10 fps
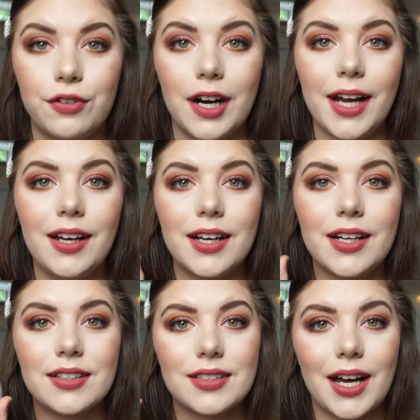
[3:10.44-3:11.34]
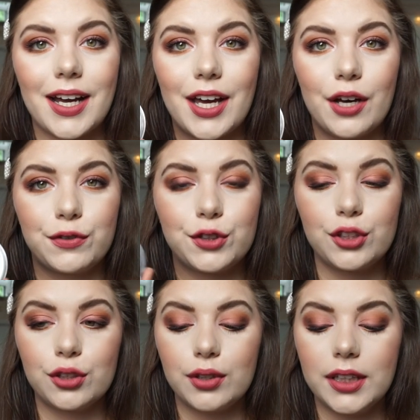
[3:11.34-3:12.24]
For highlighters, I have
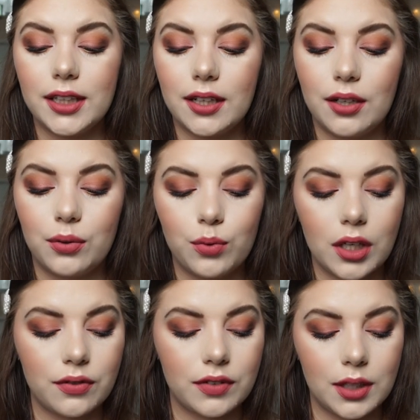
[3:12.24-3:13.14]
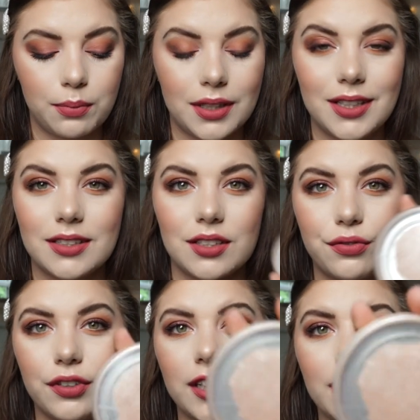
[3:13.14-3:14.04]
two here. One of them is a
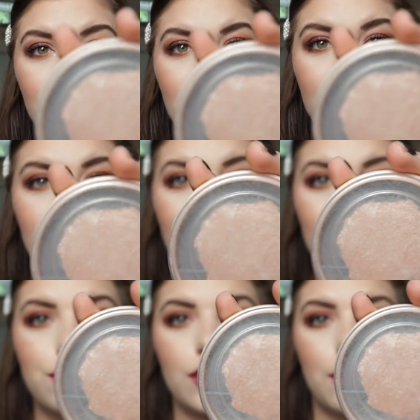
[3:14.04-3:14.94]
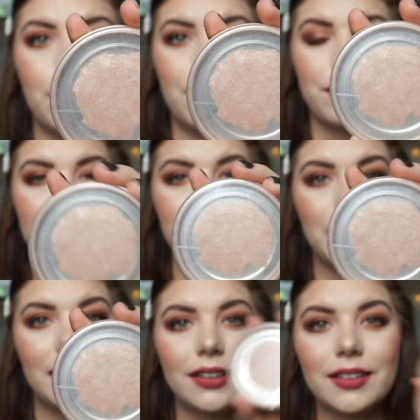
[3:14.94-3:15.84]
Franken highlighter from a face
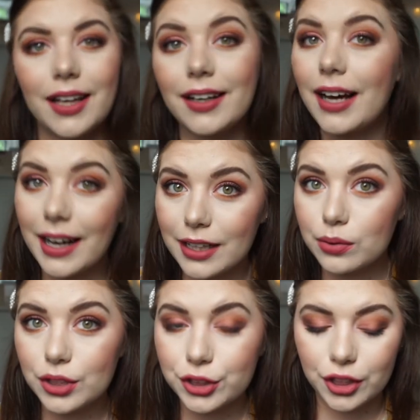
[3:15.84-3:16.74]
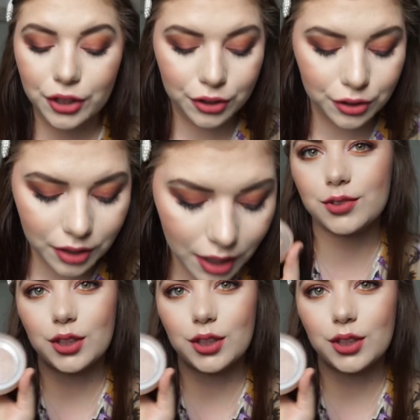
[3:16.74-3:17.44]
palette that I will show you.